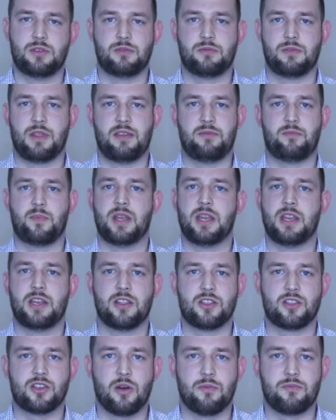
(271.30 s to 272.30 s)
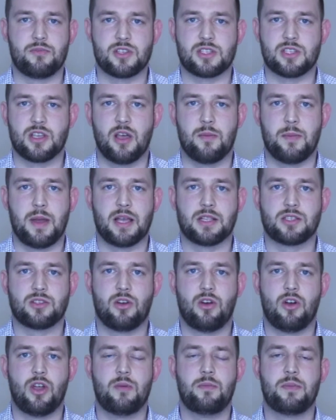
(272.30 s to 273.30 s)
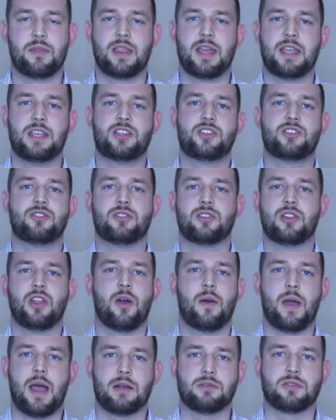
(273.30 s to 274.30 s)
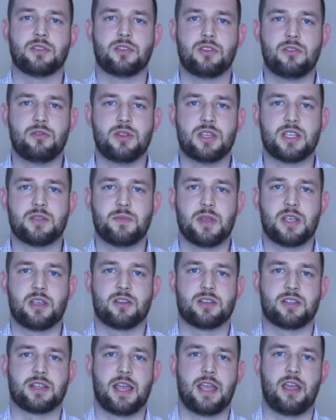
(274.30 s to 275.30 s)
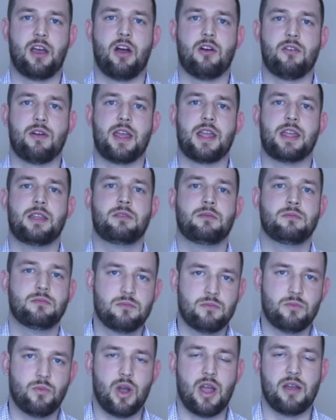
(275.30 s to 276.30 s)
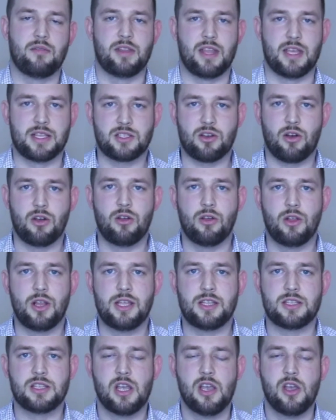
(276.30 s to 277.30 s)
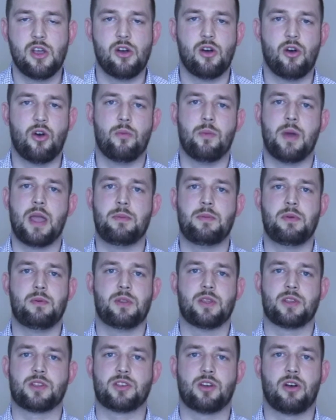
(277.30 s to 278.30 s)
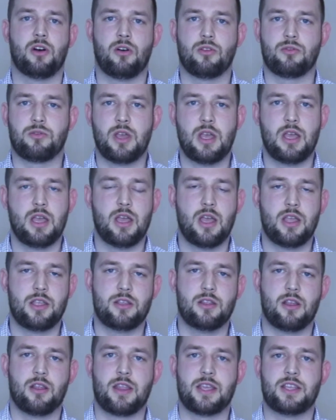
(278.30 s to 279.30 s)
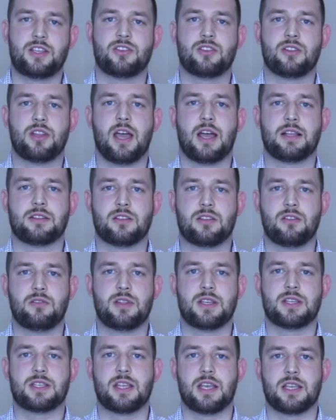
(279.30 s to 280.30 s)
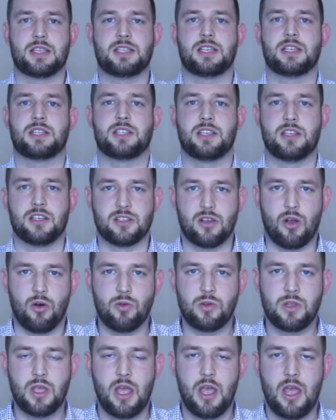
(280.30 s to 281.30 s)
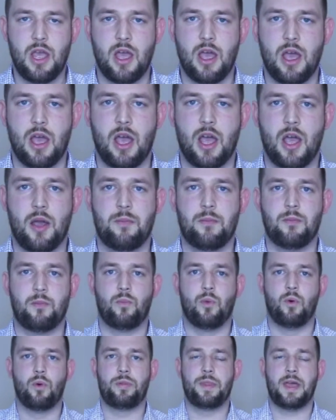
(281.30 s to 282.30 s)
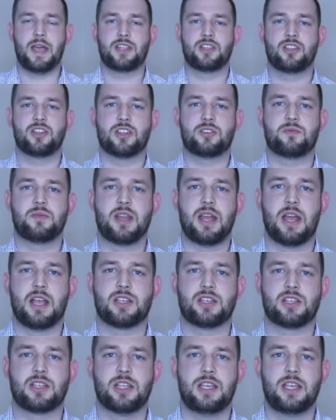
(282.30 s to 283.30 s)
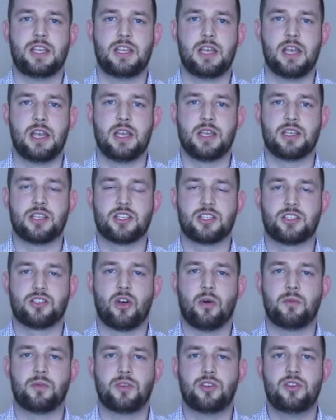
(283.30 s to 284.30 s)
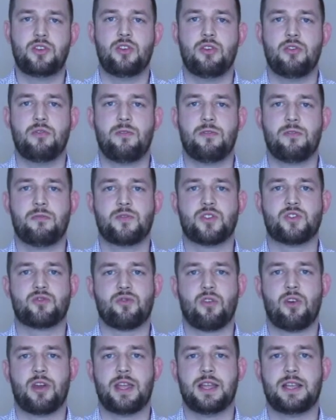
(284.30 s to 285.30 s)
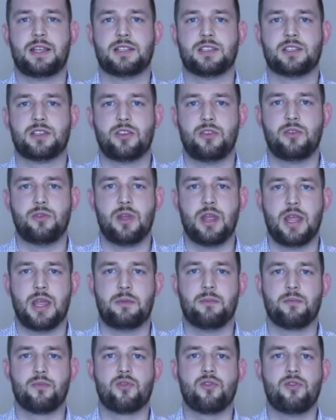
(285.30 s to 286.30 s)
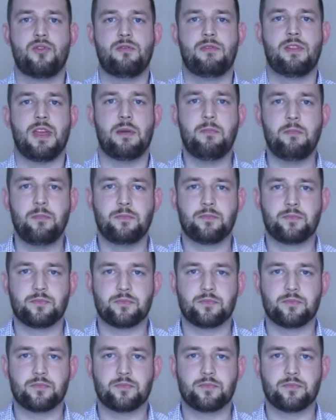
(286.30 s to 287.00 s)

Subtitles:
they've been in the job for a certain amount of time, they should know how to do this because they are whatever their title is, or maybe with a child, they should know how to do this, they're 6 years old. That judgment actually stops you from trying to improve them,